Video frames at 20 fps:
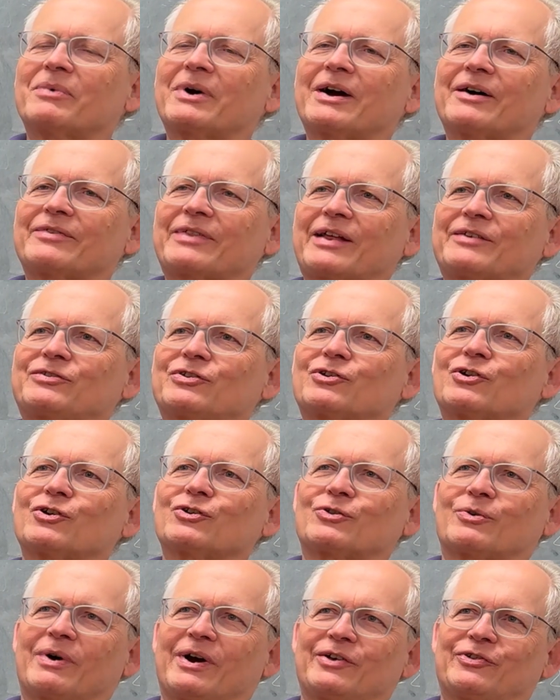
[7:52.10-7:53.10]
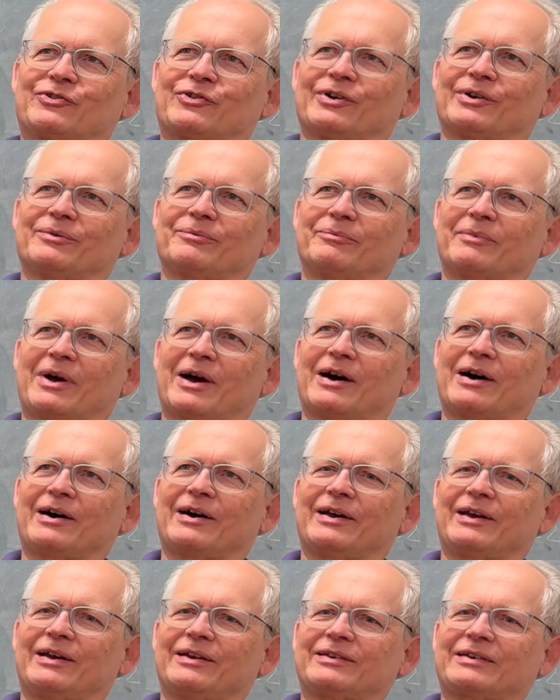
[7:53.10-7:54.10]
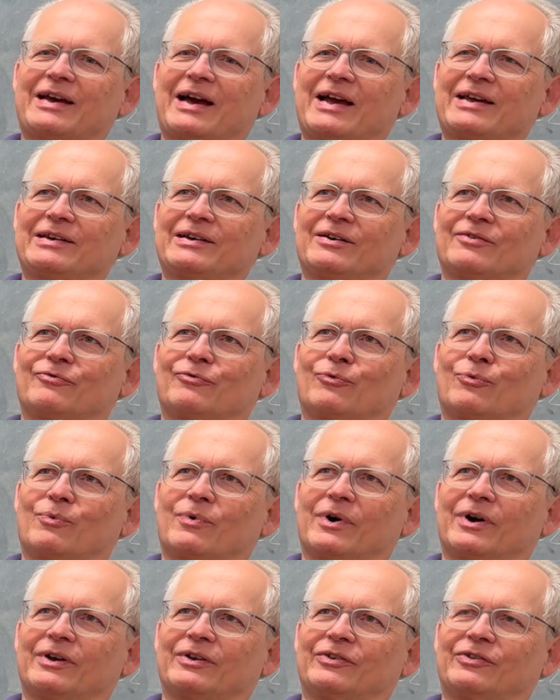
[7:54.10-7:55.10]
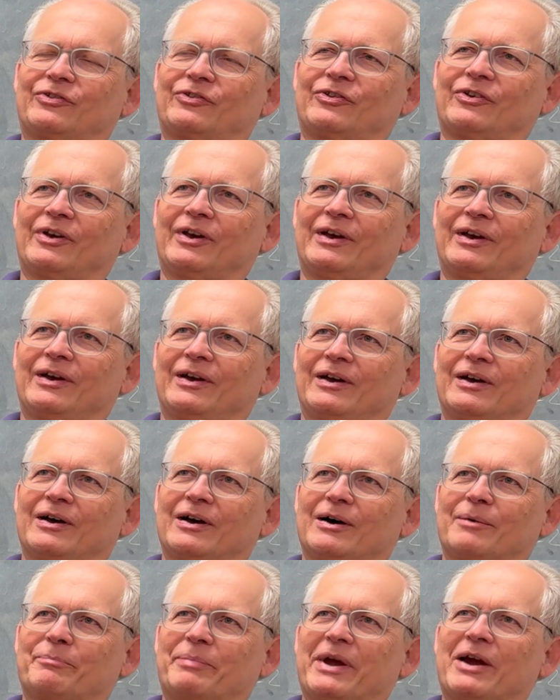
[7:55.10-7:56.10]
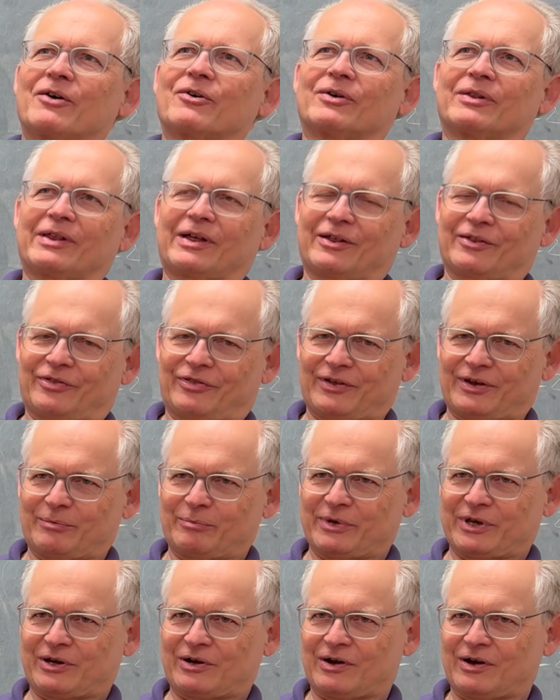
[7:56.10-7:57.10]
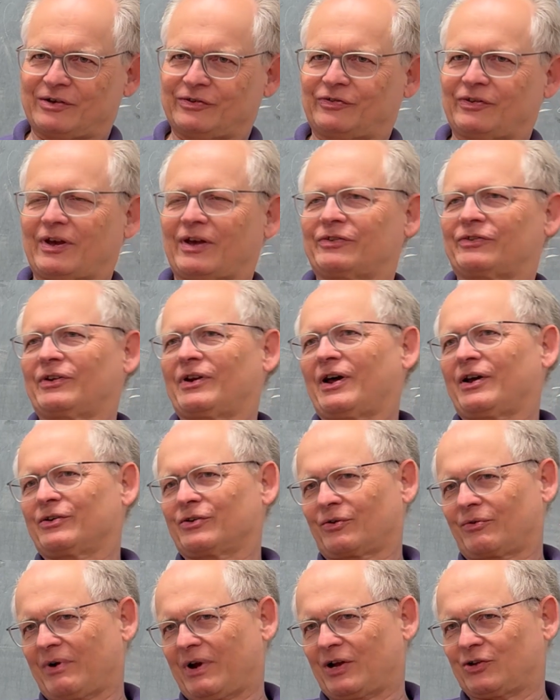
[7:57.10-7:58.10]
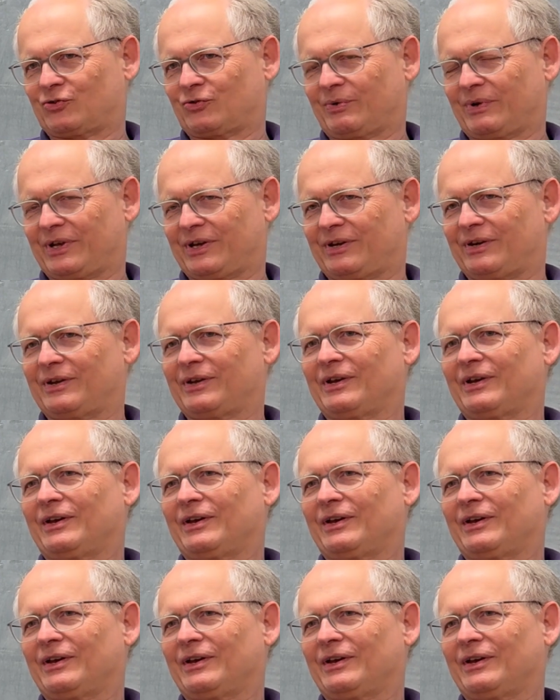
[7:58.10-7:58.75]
Well, that's a good question. It kind of was a parallel thing because as an undergraduate,